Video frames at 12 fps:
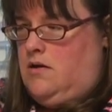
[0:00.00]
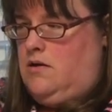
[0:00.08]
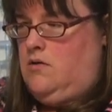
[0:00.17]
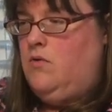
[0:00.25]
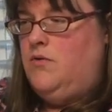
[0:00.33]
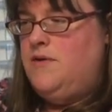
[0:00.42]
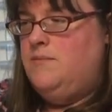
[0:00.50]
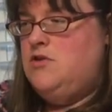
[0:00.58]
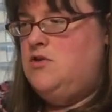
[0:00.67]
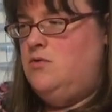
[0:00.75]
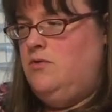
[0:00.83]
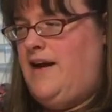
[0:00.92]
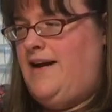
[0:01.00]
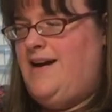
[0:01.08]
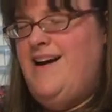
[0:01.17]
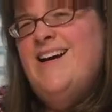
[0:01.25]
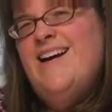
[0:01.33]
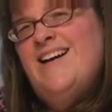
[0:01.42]
you want them to do like,
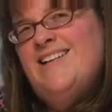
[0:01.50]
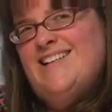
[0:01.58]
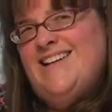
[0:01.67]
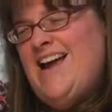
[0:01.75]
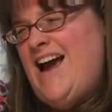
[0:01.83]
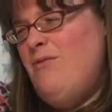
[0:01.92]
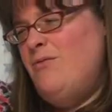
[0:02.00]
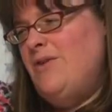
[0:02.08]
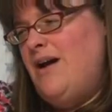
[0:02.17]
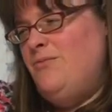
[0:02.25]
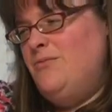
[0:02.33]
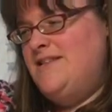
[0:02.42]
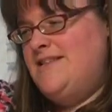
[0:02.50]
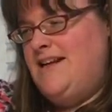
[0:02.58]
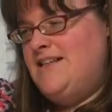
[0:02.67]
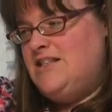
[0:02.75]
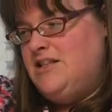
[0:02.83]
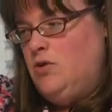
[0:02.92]
I don't want to say
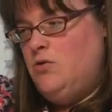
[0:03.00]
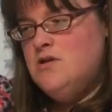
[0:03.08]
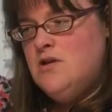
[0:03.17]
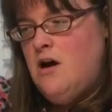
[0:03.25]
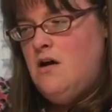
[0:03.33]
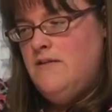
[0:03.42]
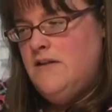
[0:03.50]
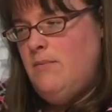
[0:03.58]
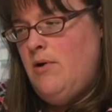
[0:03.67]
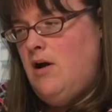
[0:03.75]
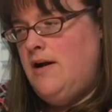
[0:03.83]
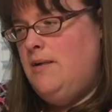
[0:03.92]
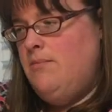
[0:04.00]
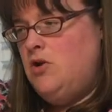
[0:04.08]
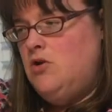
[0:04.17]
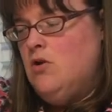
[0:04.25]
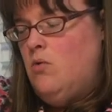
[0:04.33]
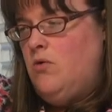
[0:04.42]
a slow dissolve in the potty, but
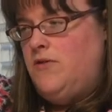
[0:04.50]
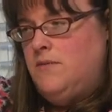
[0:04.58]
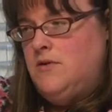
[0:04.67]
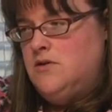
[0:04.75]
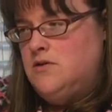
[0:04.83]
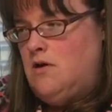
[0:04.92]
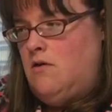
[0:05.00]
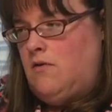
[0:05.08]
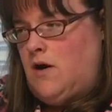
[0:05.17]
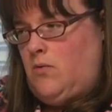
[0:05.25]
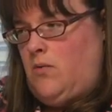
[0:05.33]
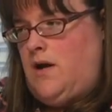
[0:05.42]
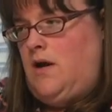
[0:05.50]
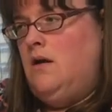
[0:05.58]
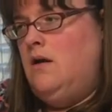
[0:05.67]
you don't want them to dissolve right away.